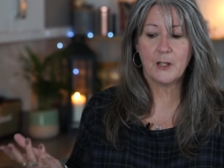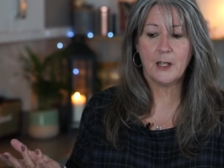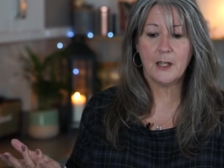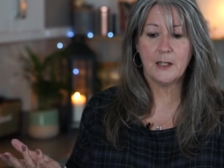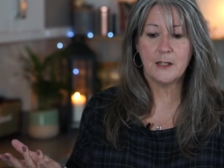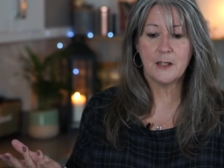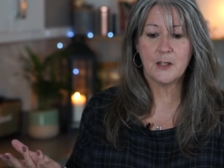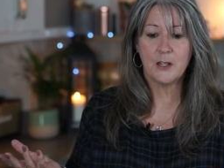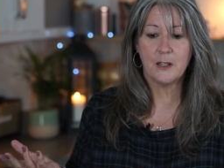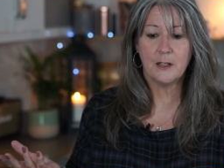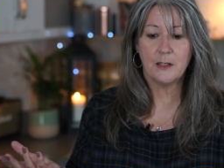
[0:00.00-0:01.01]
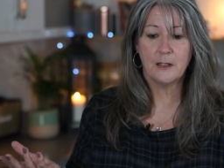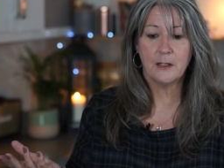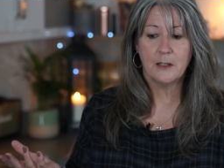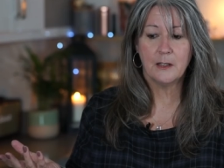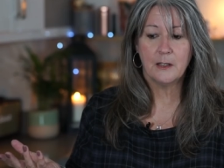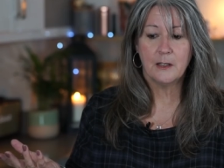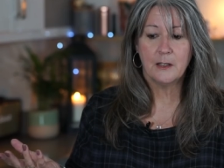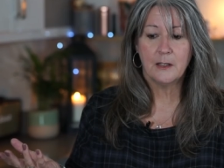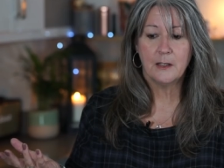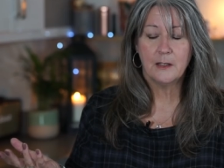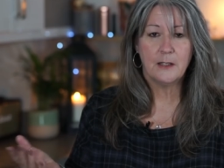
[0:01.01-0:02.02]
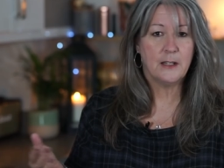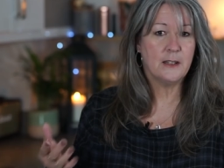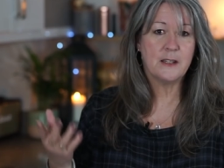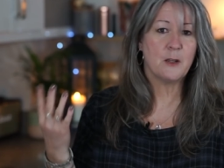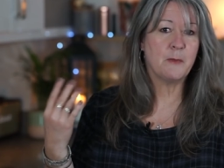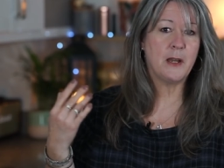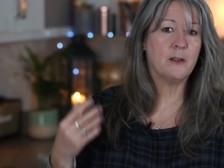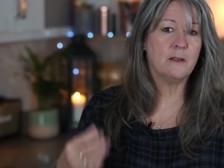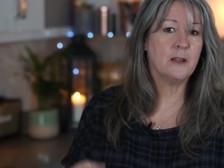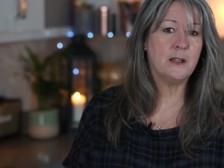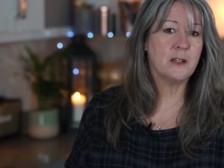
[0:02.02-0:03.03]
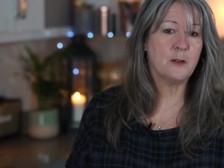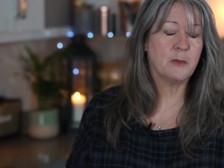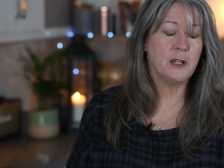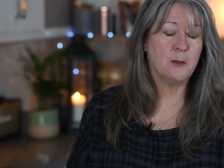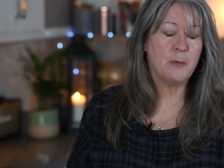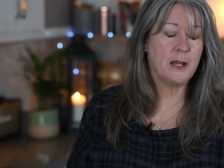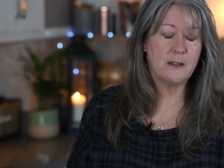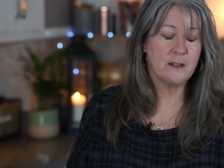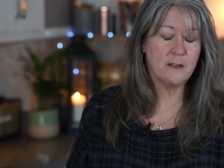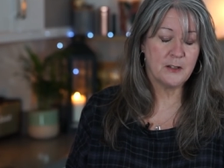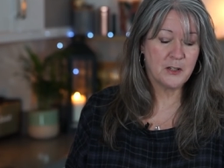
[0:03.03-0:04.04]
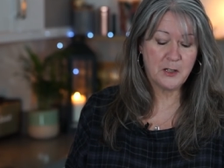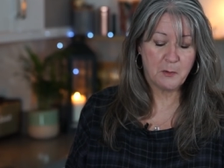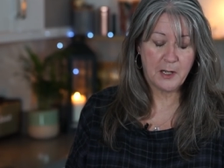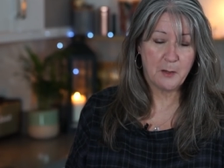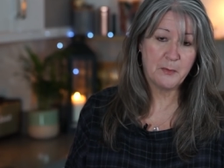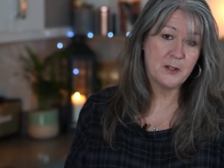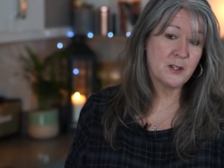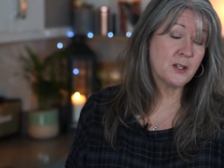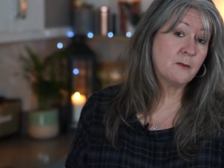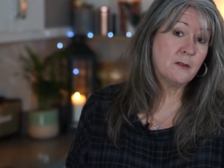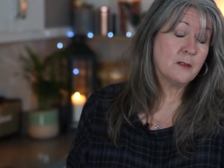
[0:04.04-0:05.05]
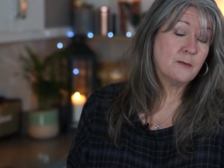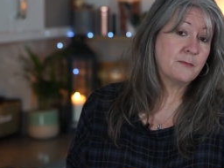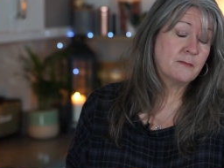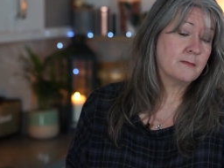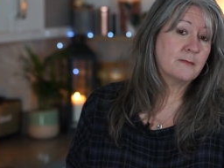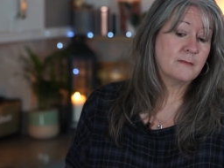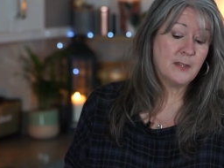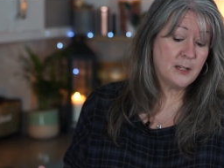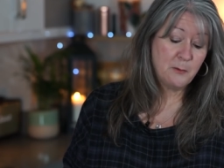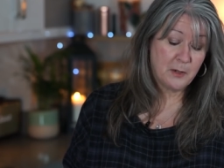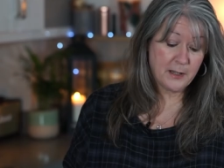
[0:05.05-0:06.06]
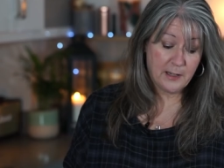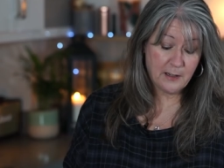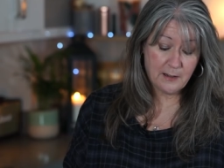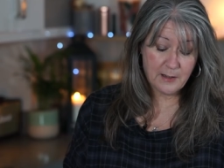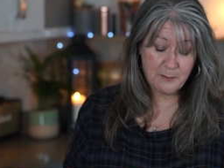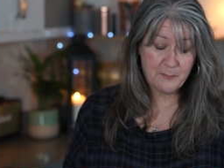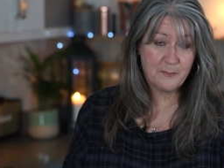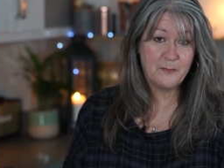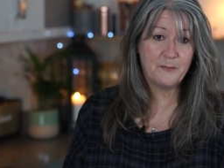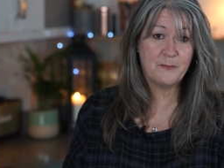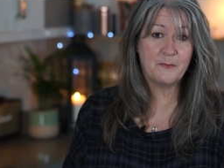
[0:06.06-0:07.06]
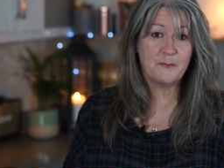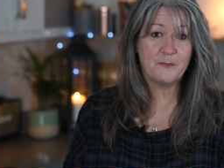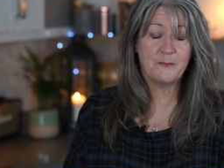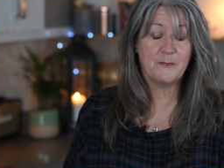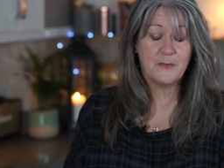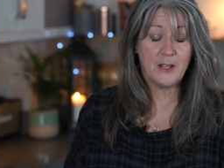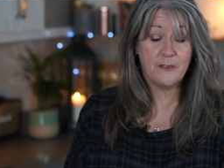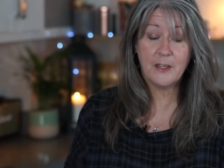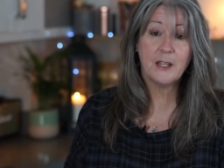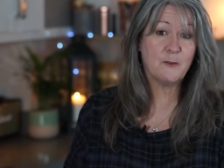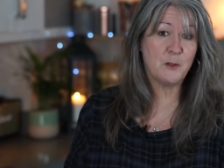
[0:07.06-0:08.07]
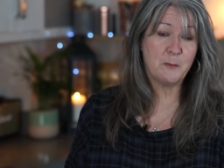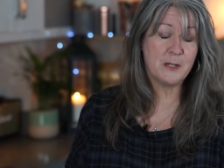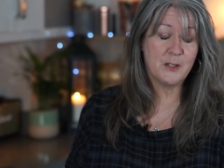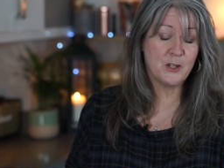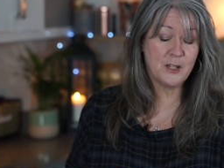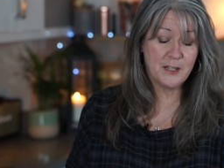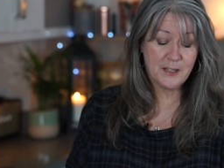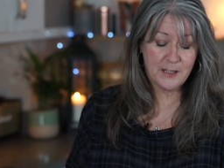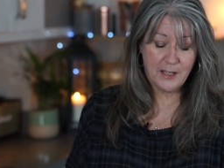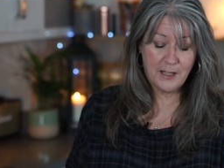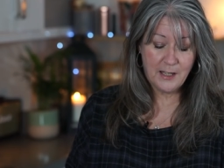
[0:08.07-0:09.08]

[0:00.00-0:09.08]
And then somehow it ended up getting abandoned. I don't know what happened. So anyway, and thank you for your messages.